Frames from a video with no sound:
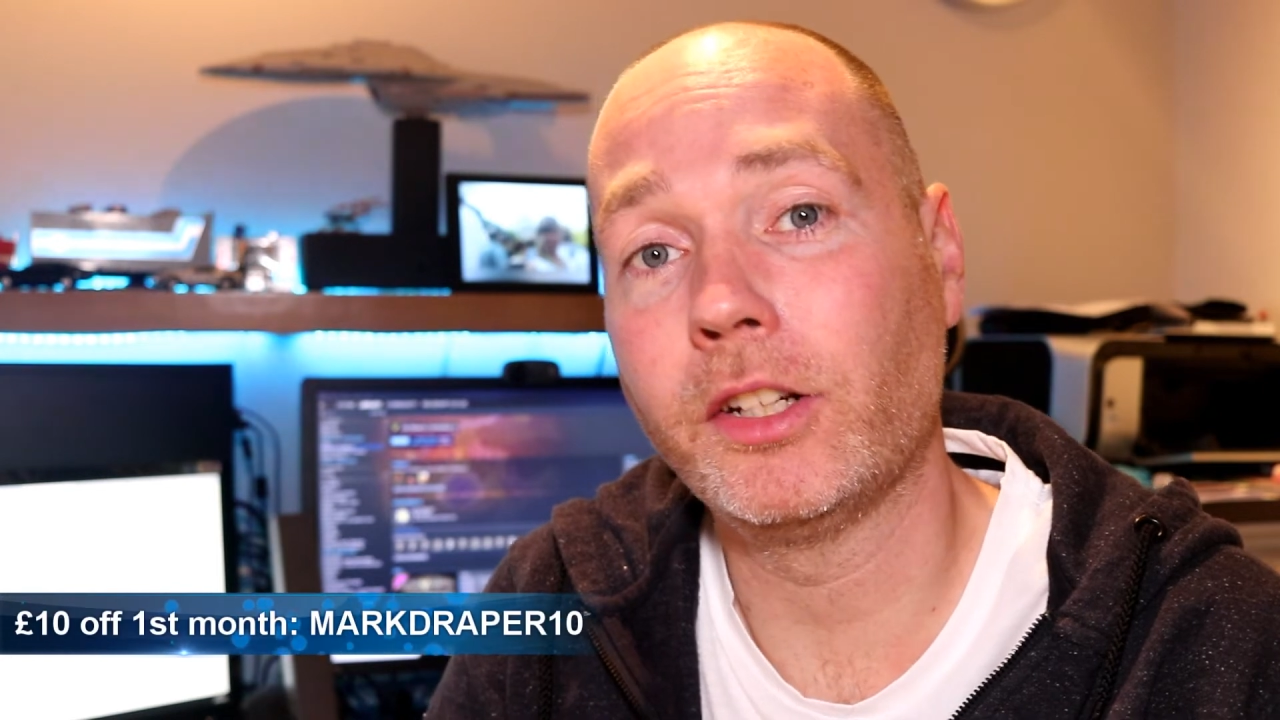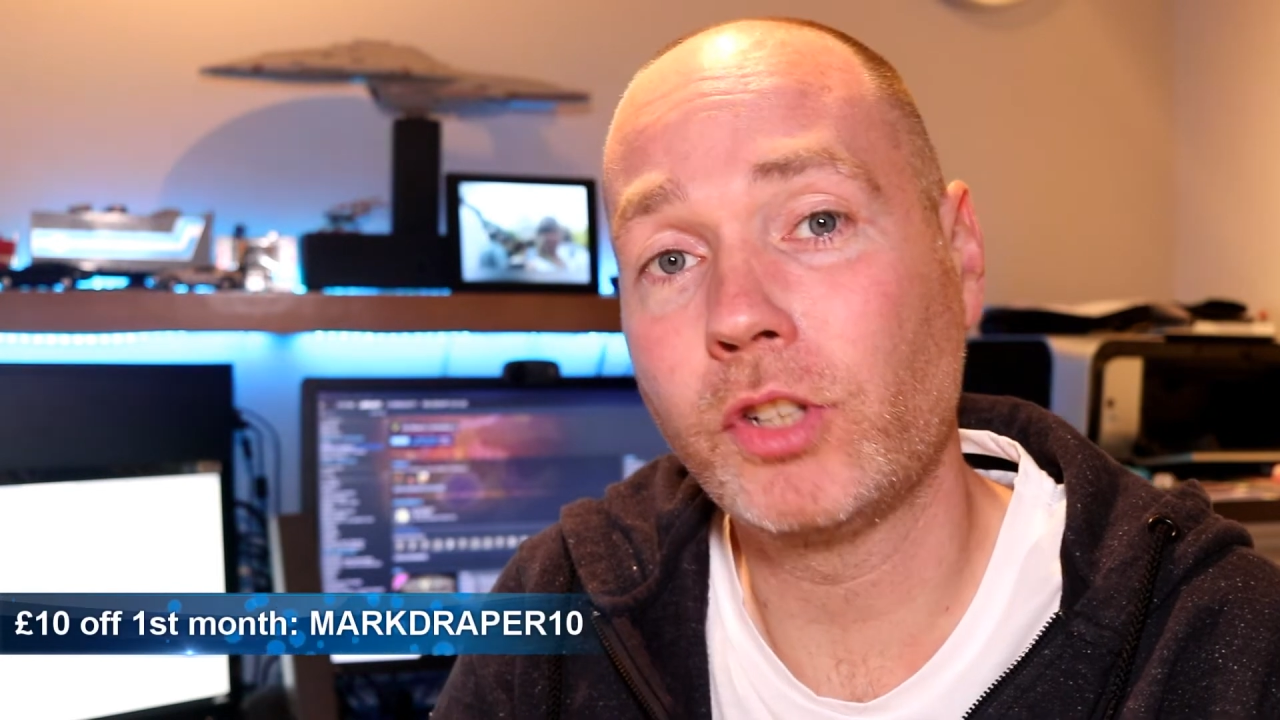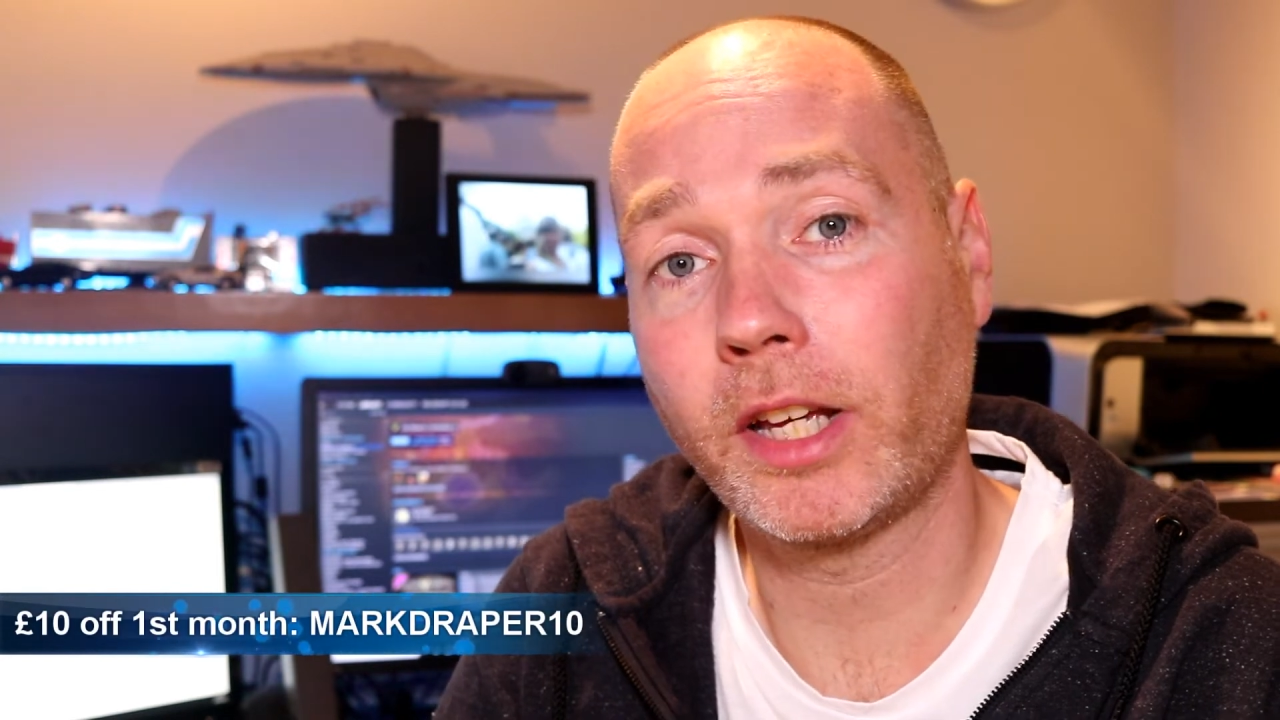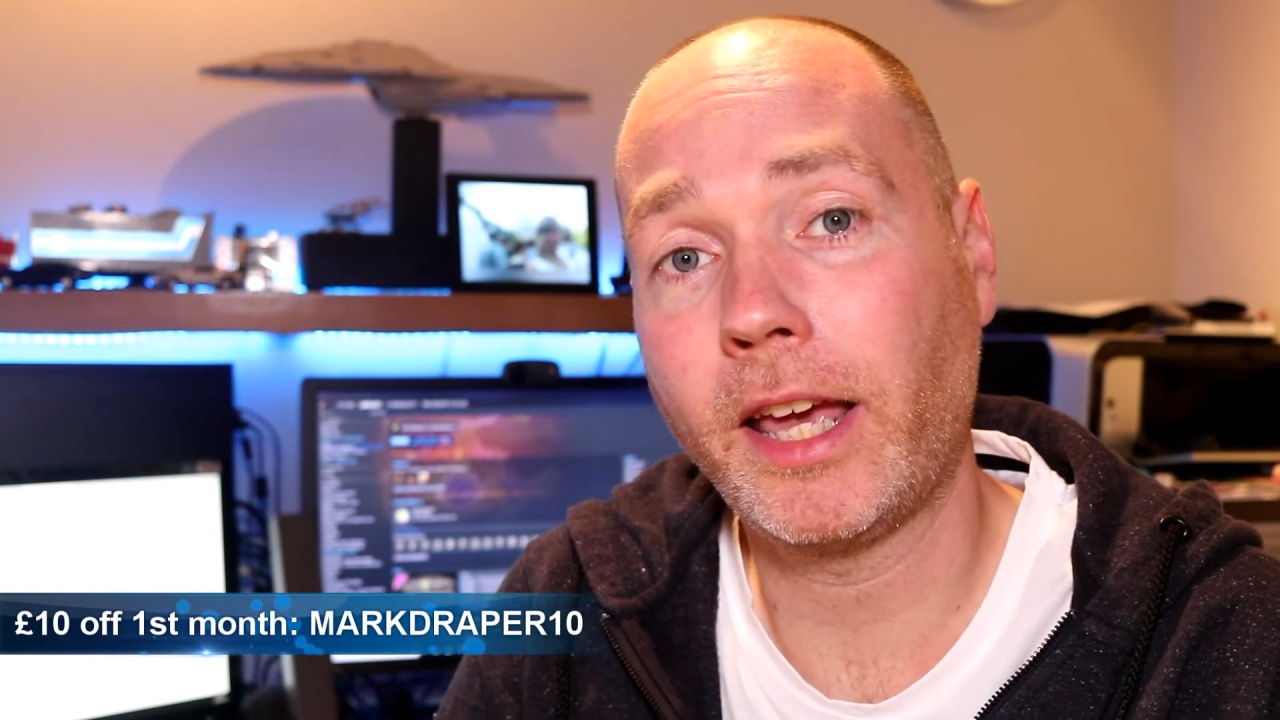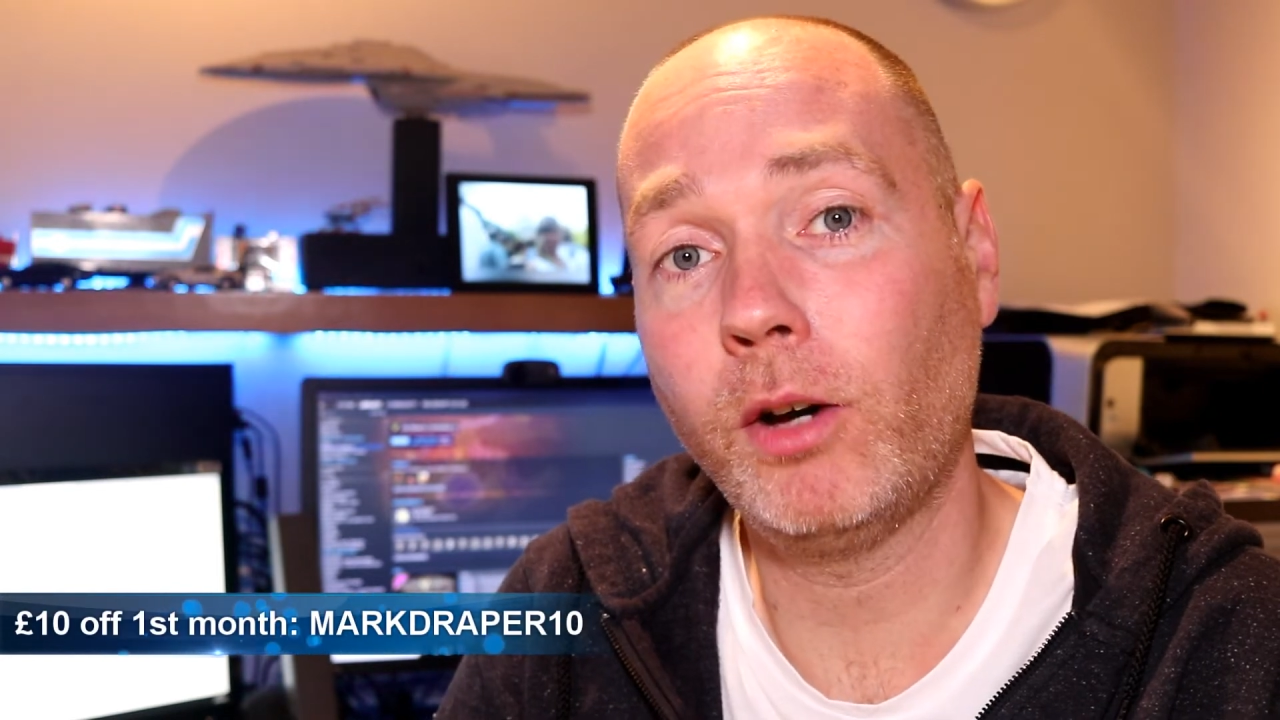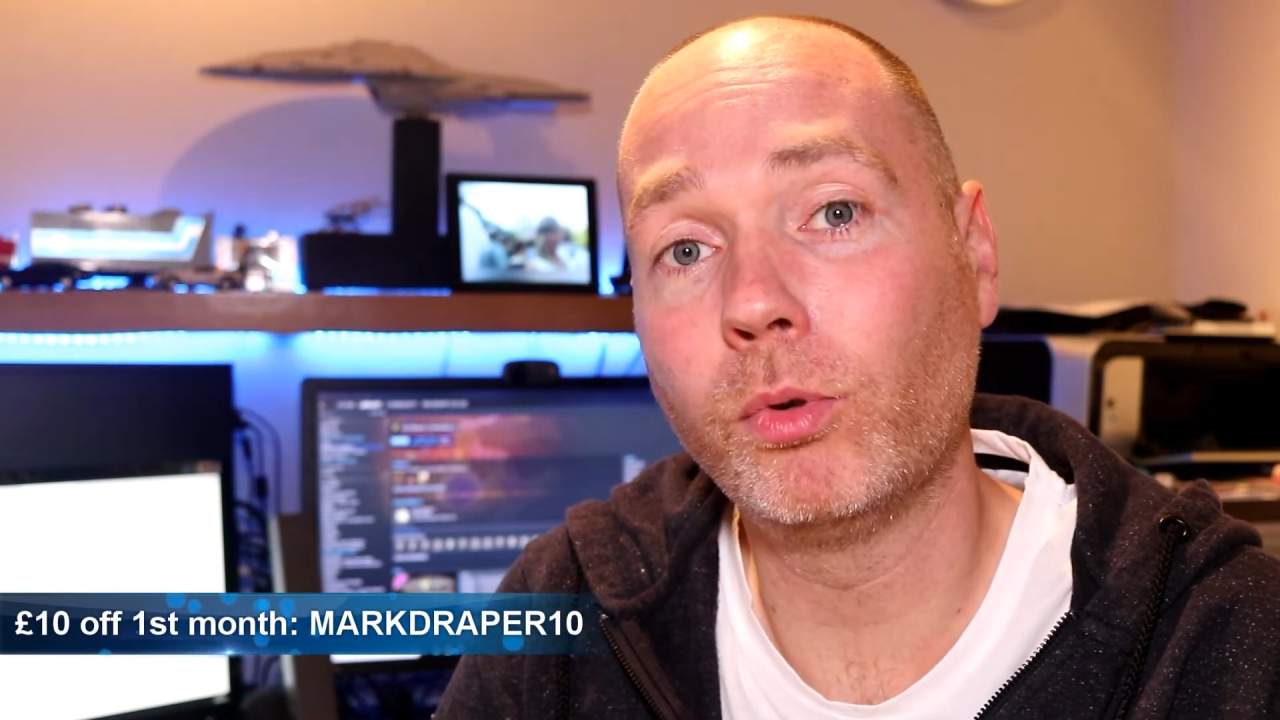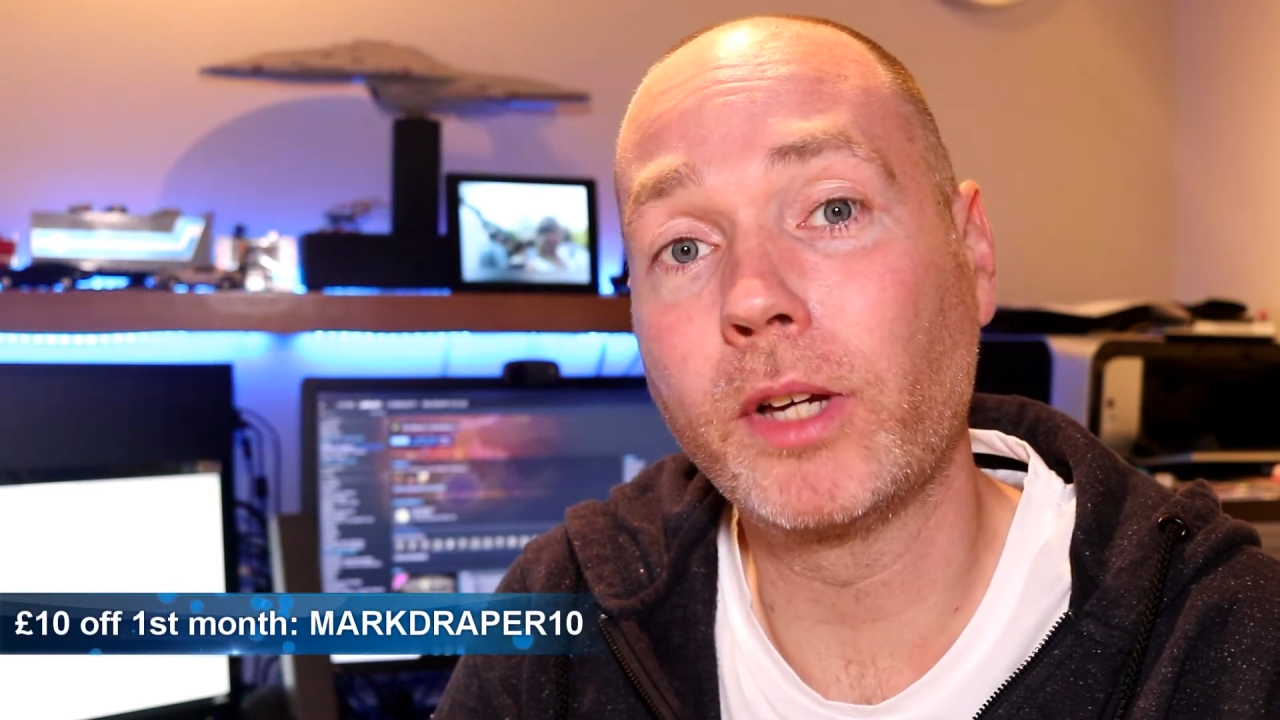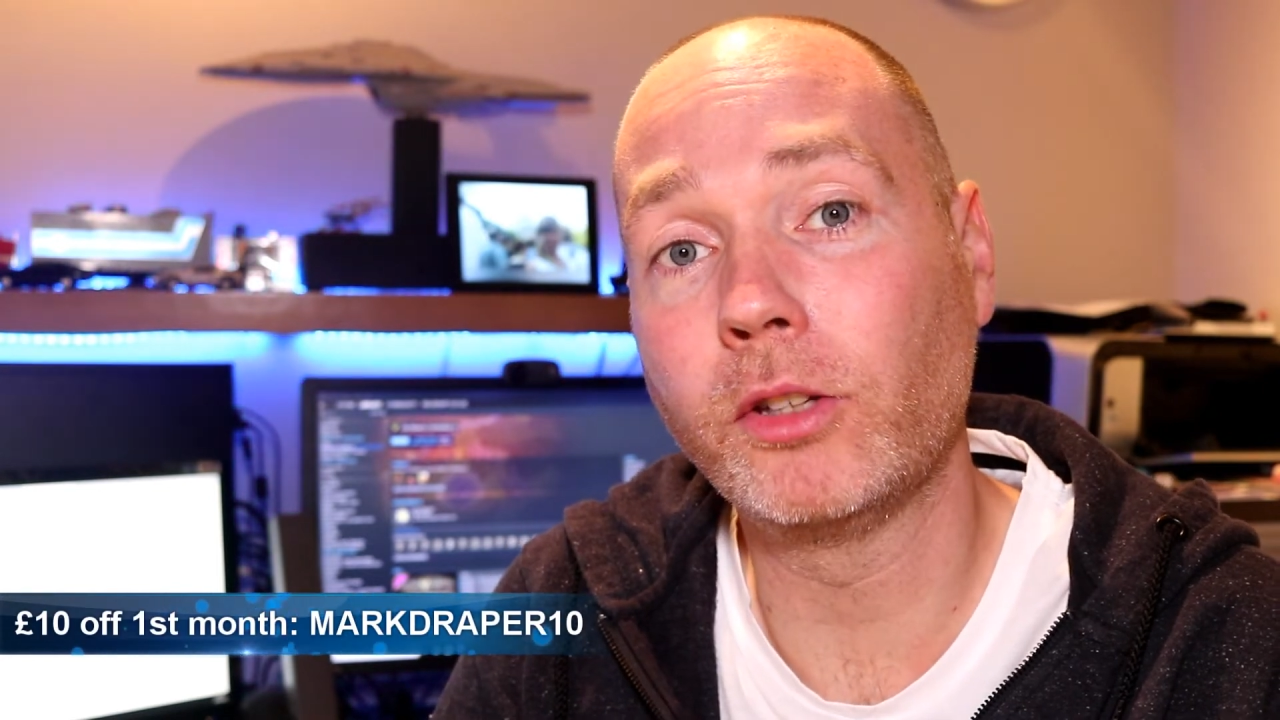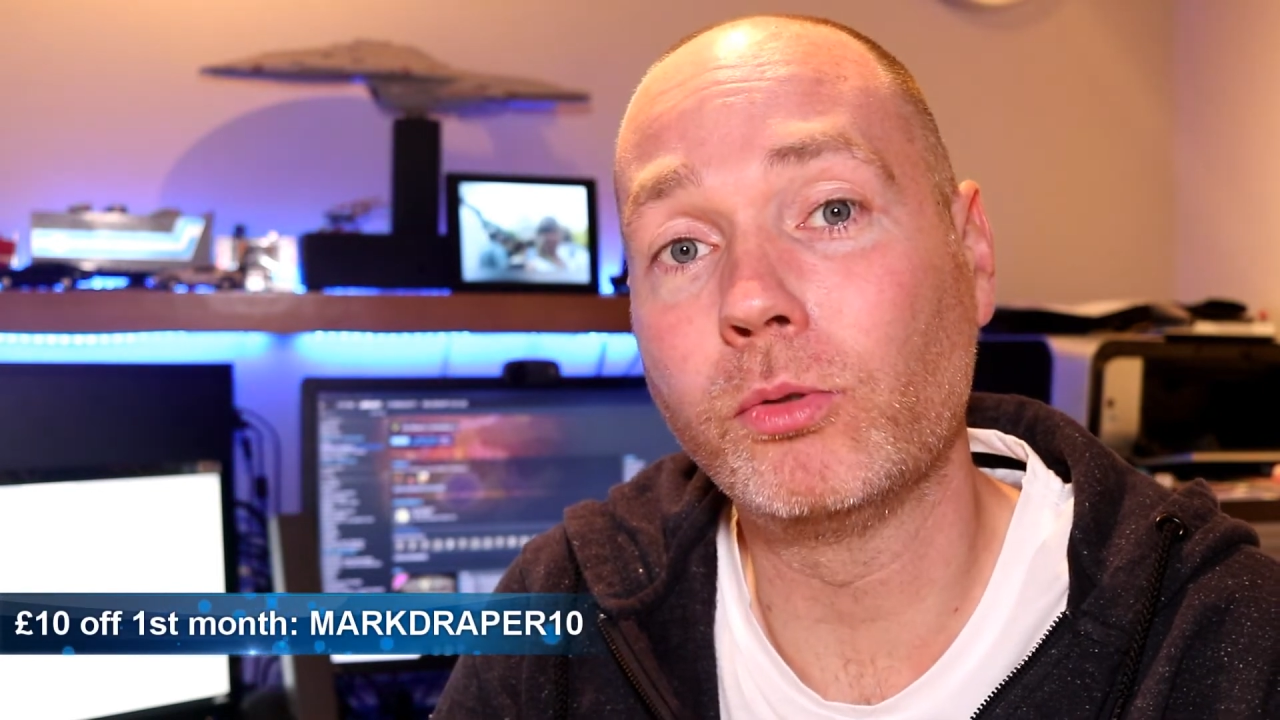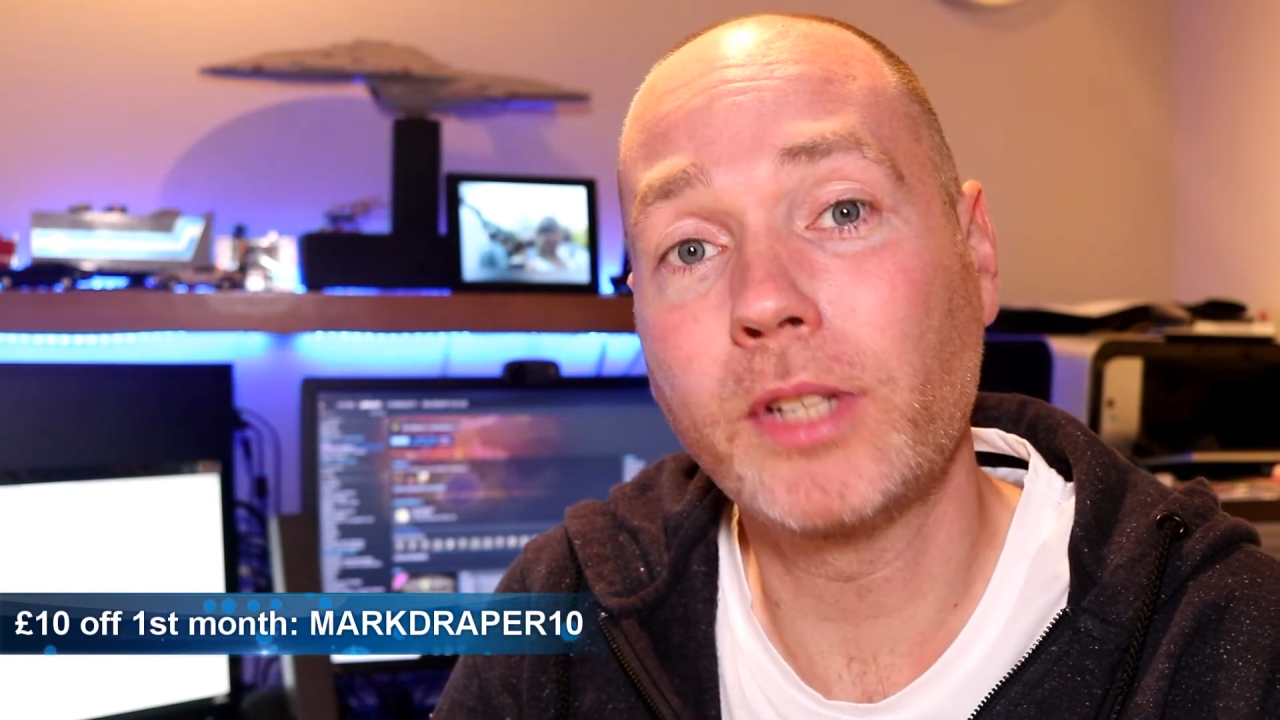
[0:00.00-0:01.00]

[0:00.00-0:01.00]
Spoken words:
at checkout will get you